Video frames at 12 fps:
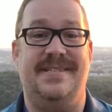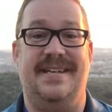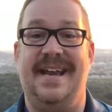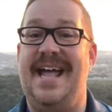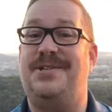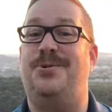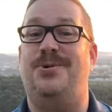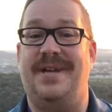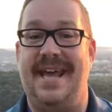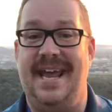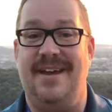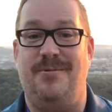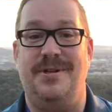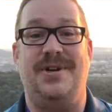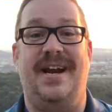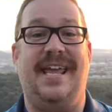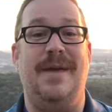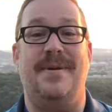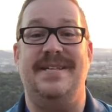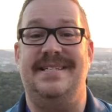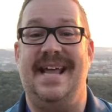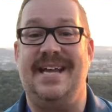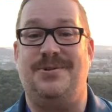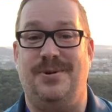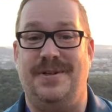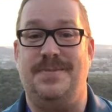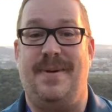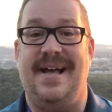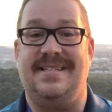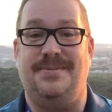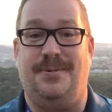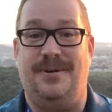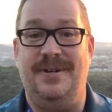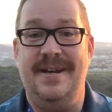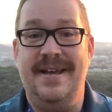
It's a natural cave. We try to keep it as natural as possible.